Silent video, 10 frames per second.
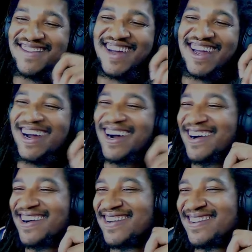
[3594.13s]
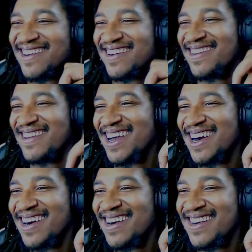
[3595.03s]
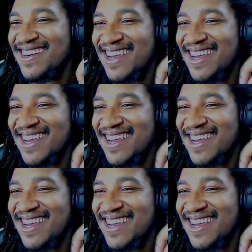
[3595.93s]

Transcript: the way home, though, y'all.